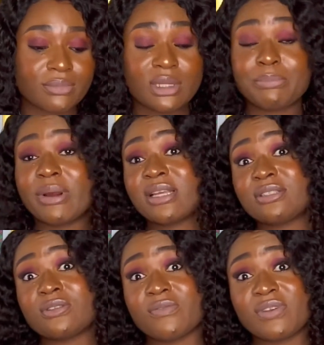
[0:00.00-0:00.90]
the
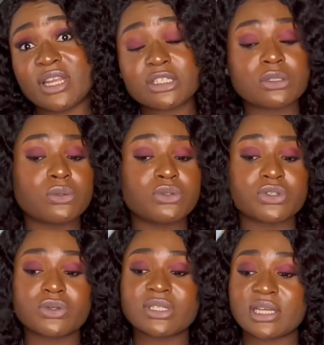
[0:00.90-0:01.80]
prices of lace
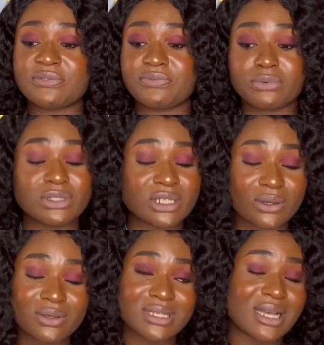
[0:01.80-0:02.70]
closures and
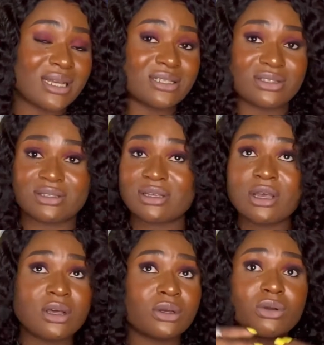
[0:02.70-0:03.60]
frontals has
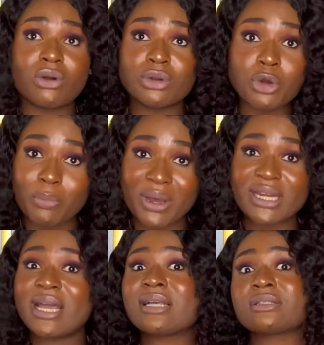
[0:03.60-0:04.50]
gone up and it
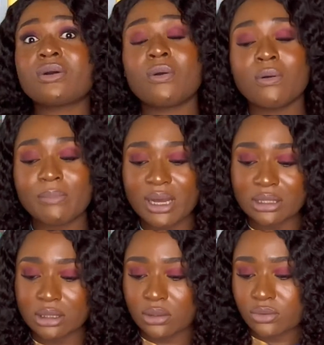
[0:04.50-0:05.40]
hasn't come back
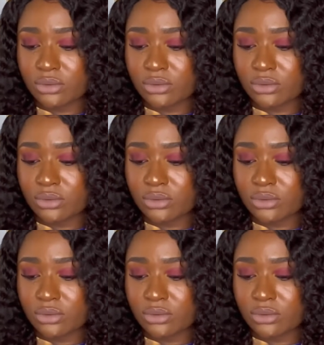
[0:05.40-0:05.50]
down.